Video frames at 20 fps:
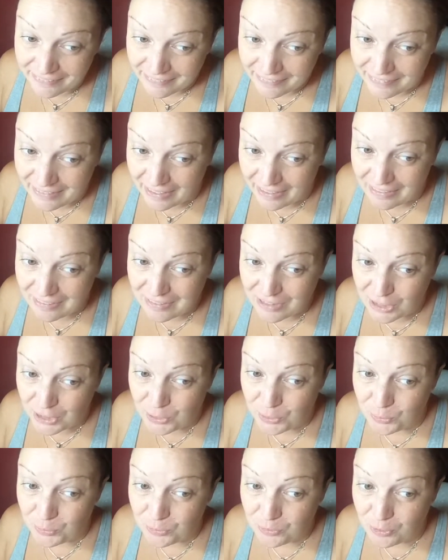next to
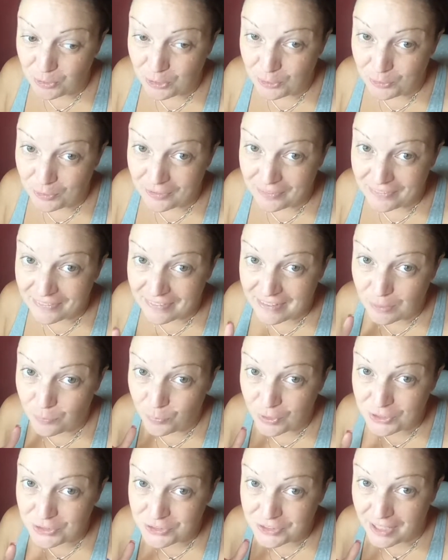you so you can see
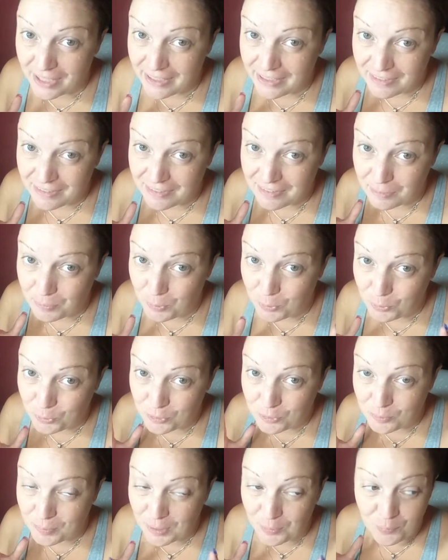which side is
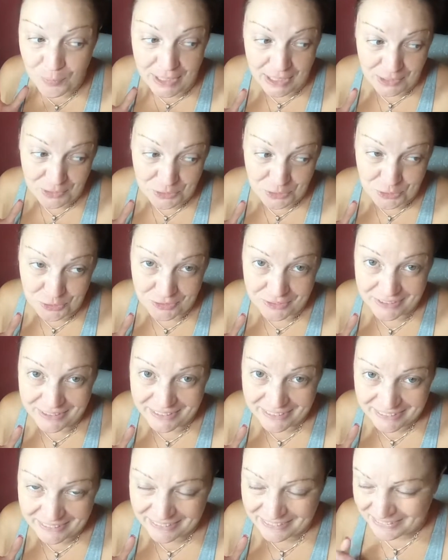supposed to be which.
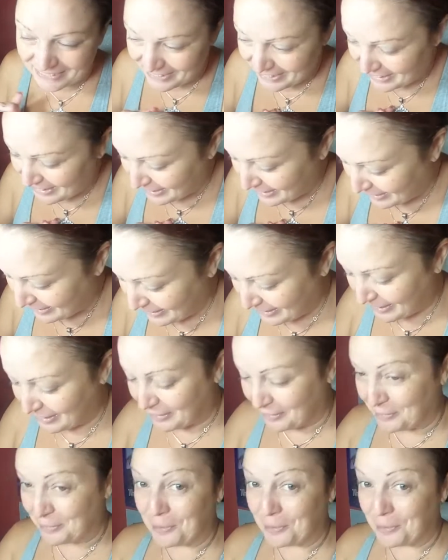Because